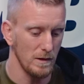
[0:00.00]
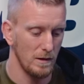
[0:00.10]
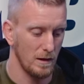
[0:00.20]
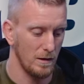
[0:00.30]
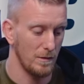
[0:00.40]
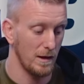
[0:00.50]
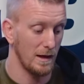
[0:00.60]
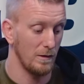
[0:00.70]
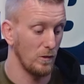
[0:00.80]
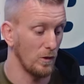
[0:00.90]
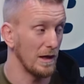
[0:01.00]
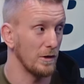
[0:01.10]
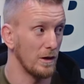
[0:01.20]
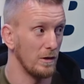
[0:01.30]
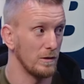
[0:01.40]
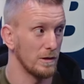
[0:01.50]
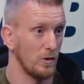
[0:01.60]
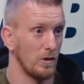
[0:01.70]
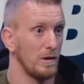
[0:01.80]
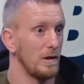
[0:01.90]
Um, and then we'll let you know
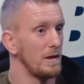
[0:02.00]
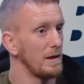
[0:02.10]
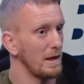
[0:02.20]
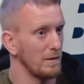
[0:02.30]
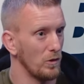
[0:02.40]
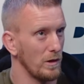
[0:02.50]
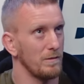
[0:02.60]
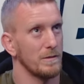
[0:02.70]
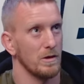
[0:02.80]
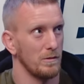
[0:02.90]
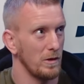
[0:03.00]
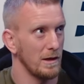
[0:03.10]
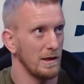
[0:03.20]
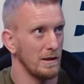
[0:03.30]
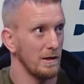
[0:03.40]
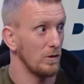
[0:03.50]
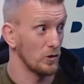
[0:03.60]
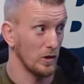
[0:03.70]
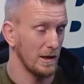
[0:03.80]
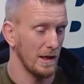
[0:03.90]
tomorrow in the morning. So I'm not eating or
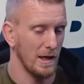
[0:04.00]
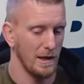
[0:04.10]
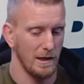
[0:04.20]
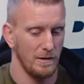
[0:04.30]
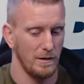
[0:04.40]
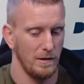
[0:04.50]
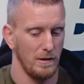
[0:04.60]
drinking anything.